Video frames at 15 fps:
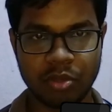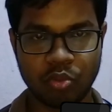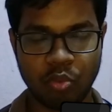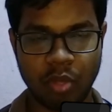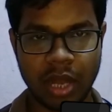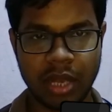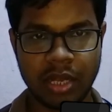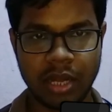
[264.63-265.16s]

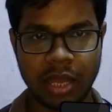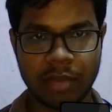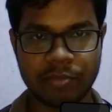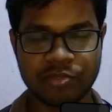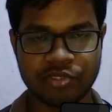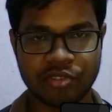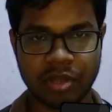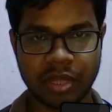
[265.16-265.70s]
1
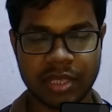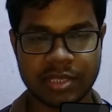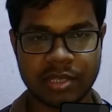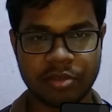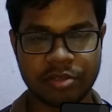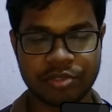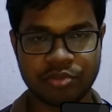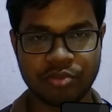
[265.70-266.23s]
angstrom is
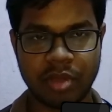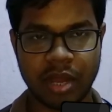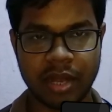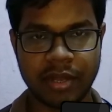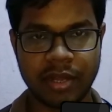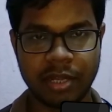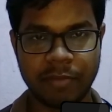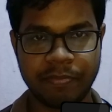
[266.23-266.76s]
equals to
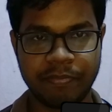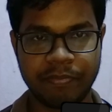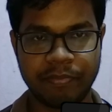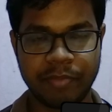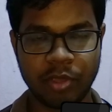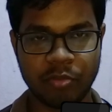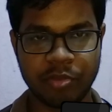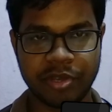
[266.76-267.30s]
100
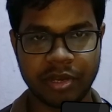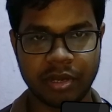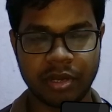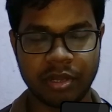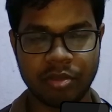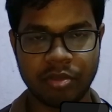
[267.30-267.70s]
picometer.